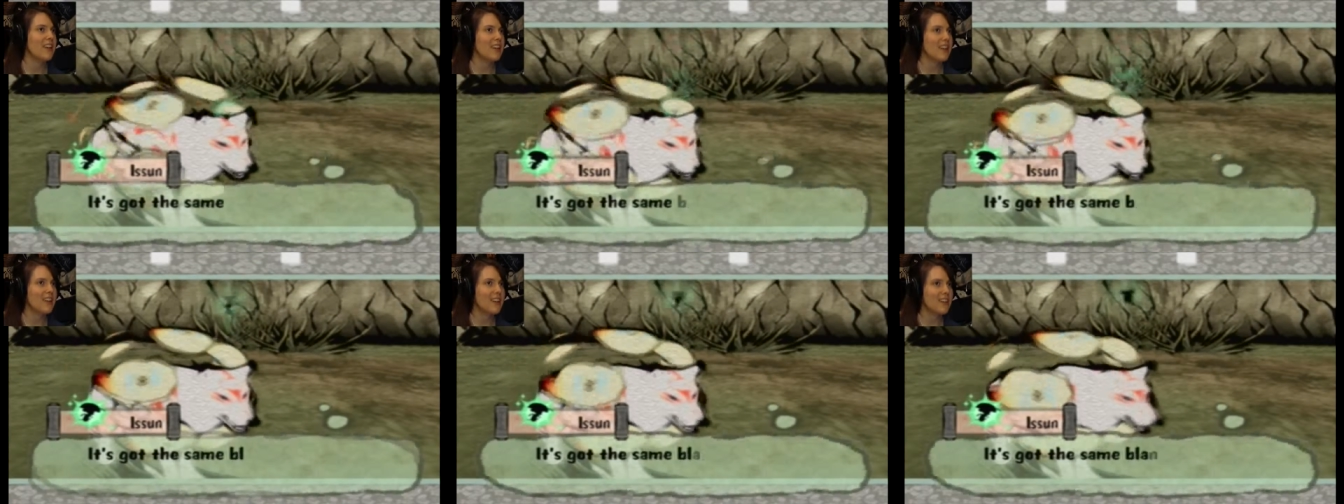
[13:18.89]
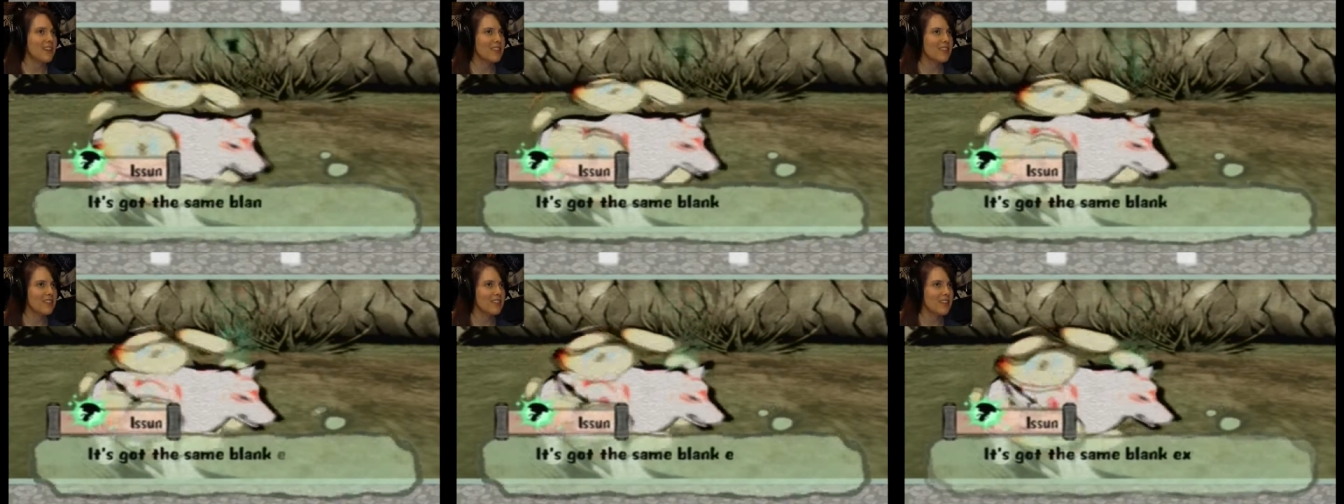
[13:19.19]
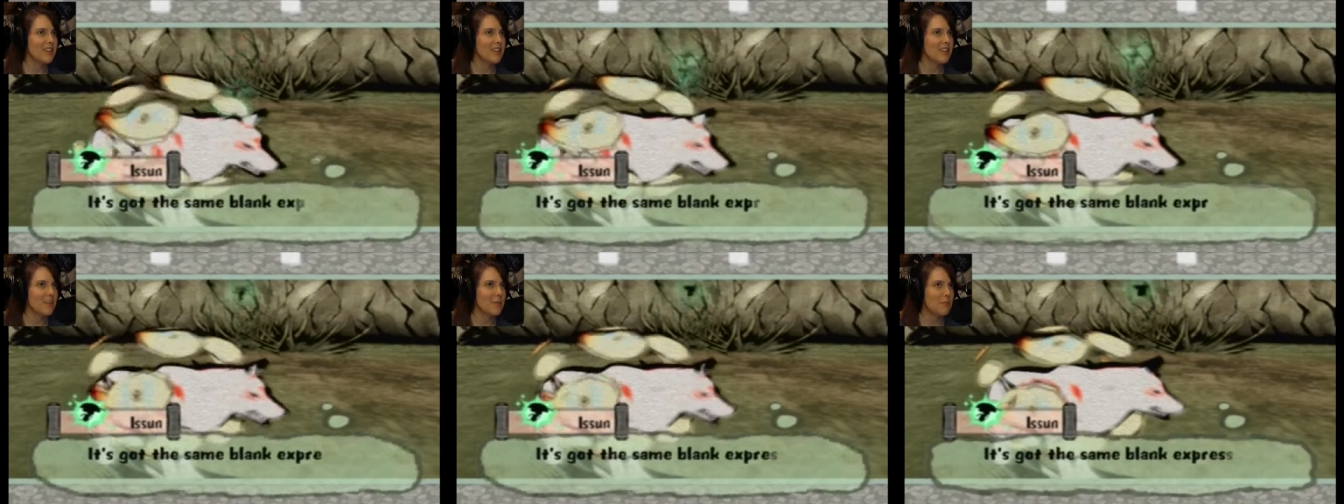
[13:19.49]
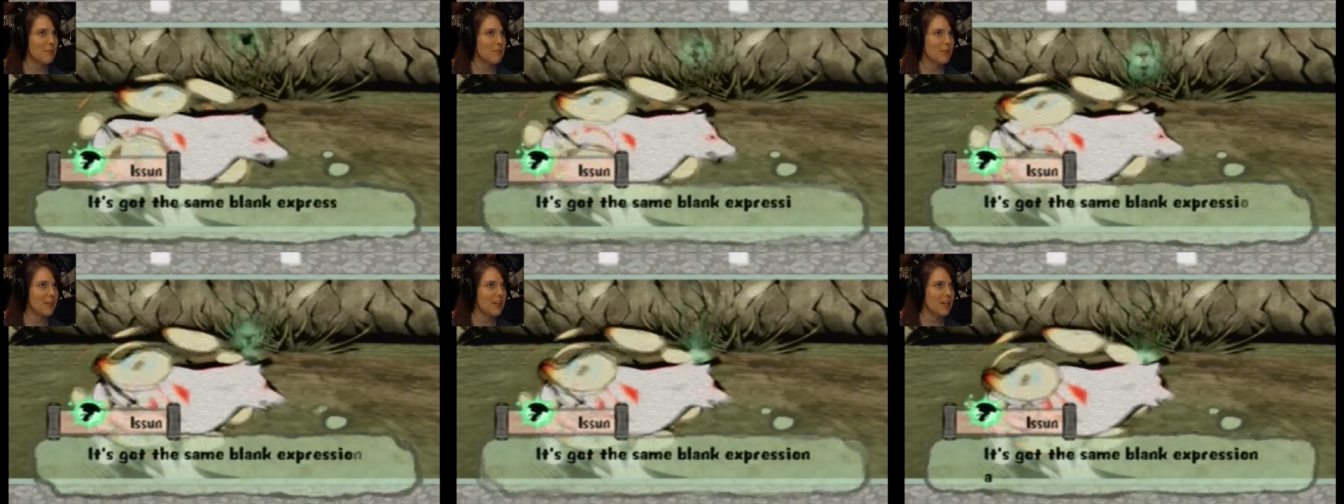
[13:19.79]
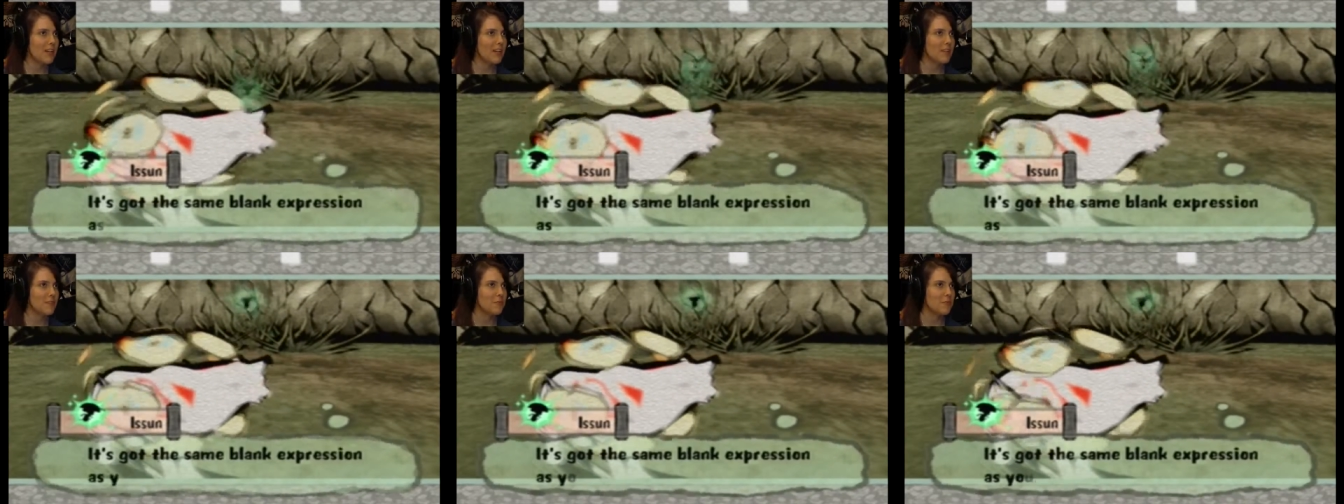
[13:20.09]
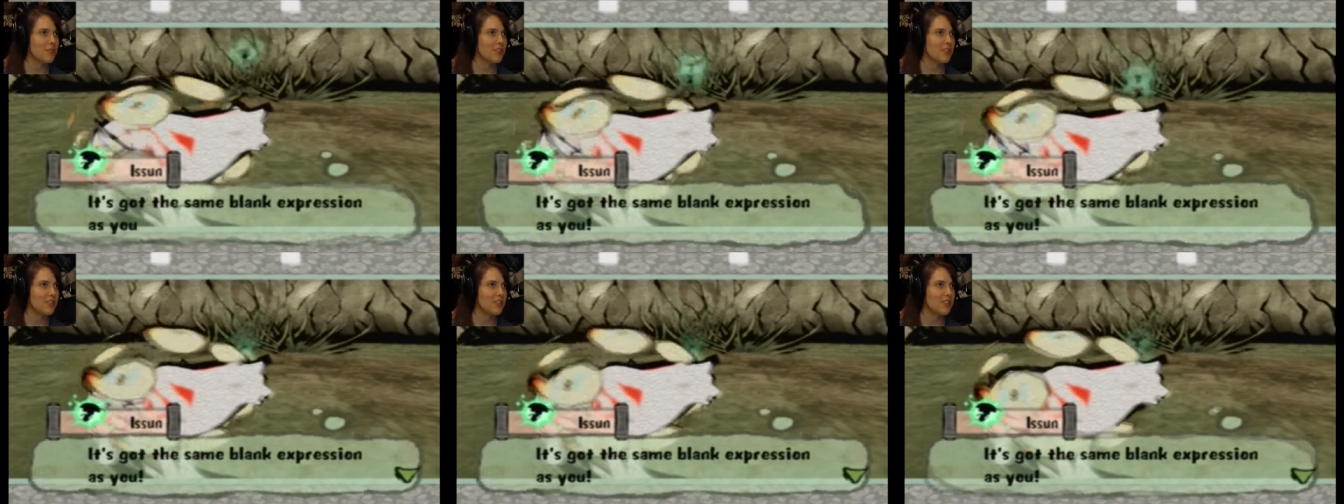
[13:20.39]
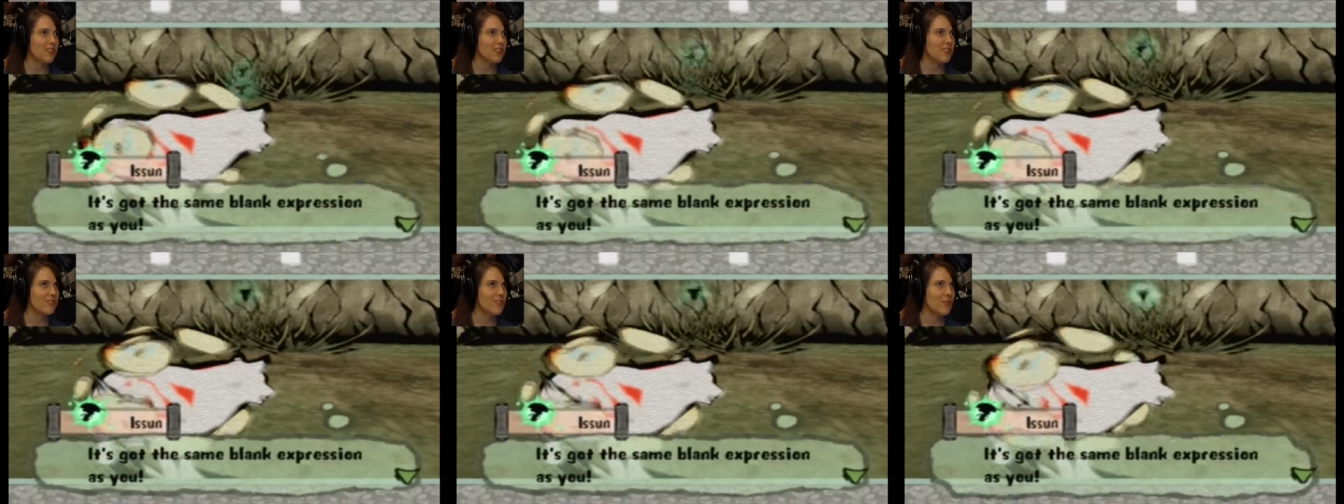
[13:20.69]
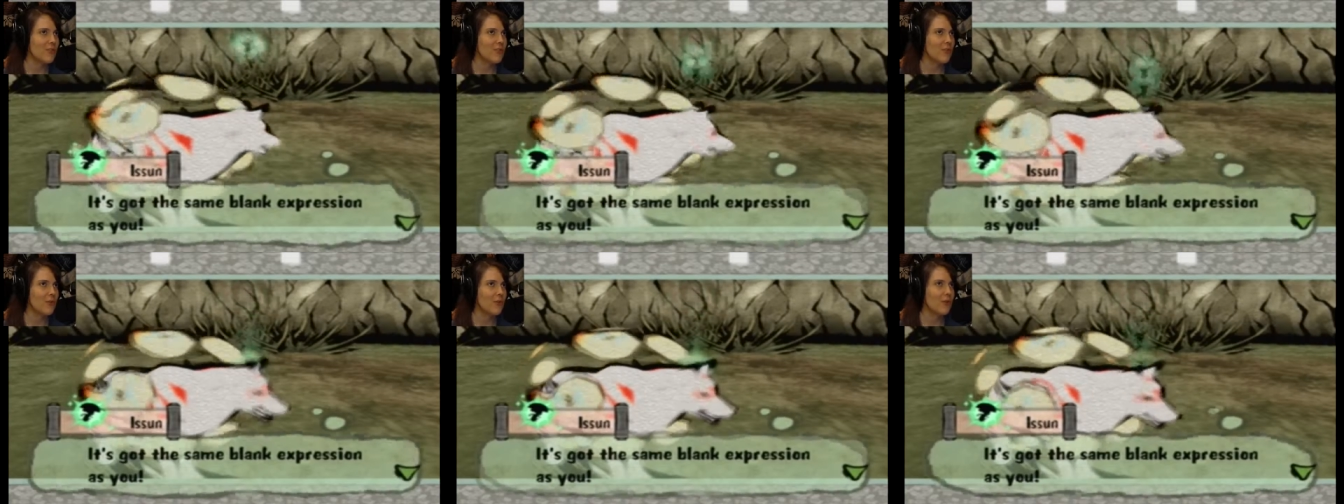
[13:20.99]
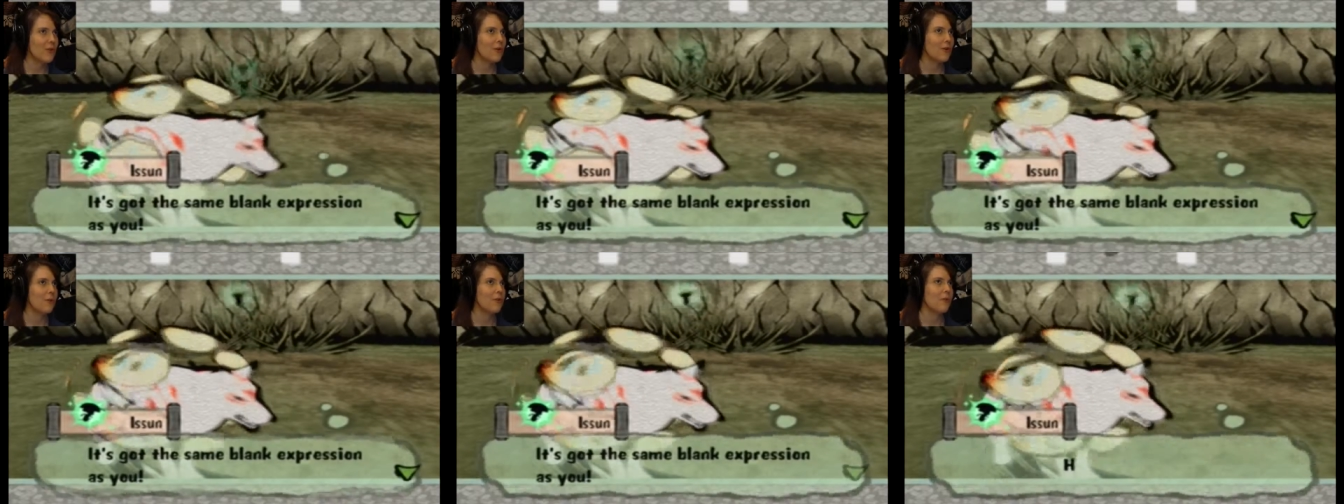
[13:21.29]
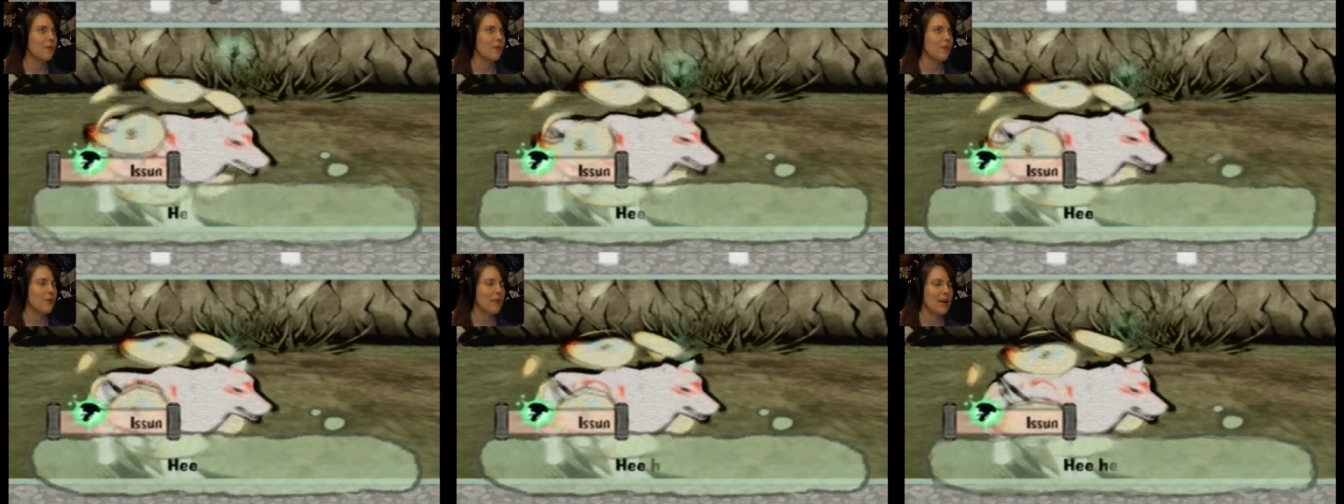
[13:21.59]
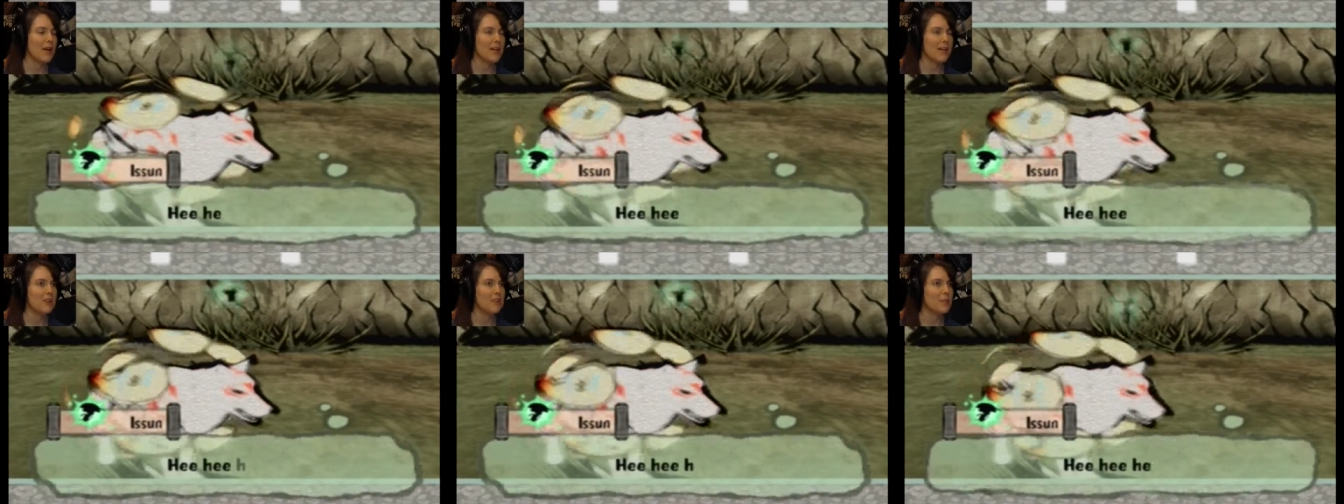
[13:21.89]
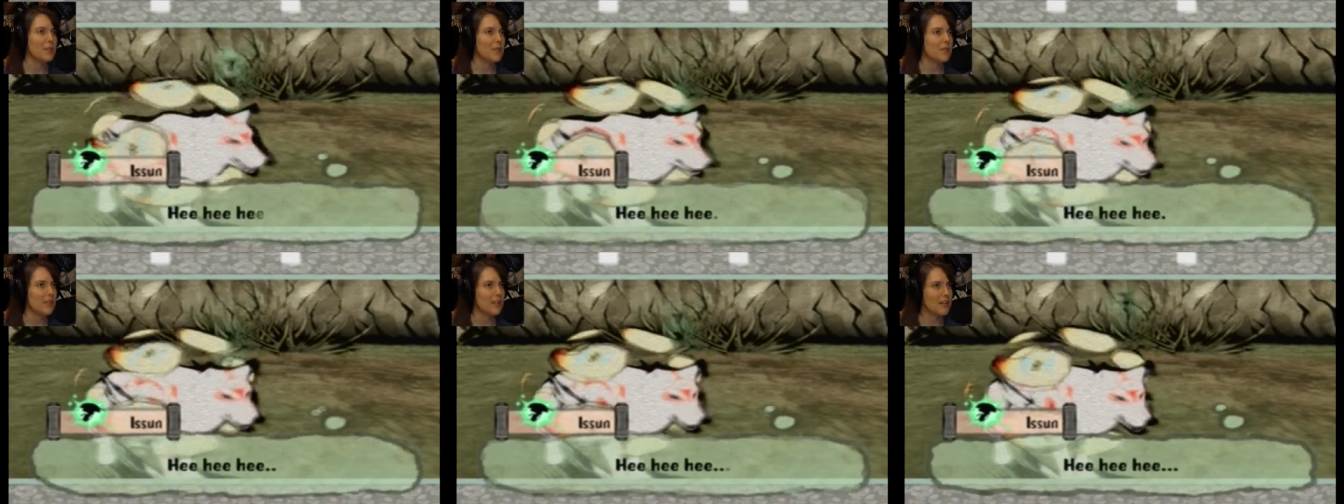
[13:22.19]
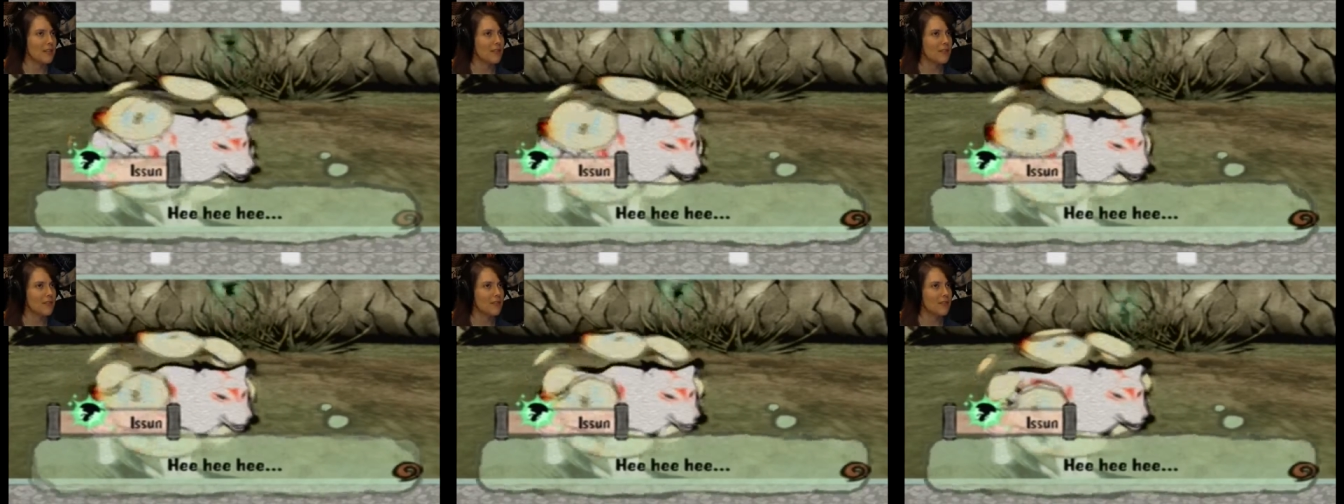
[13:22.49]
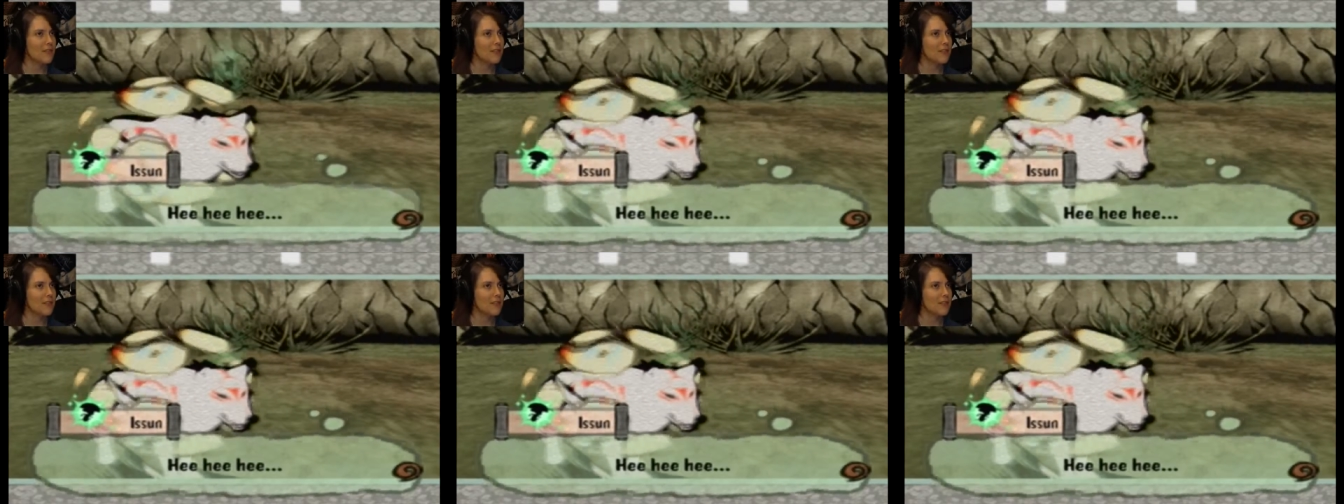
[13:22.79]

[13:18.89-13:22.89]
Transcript: It got the same blank expression as you were made to be.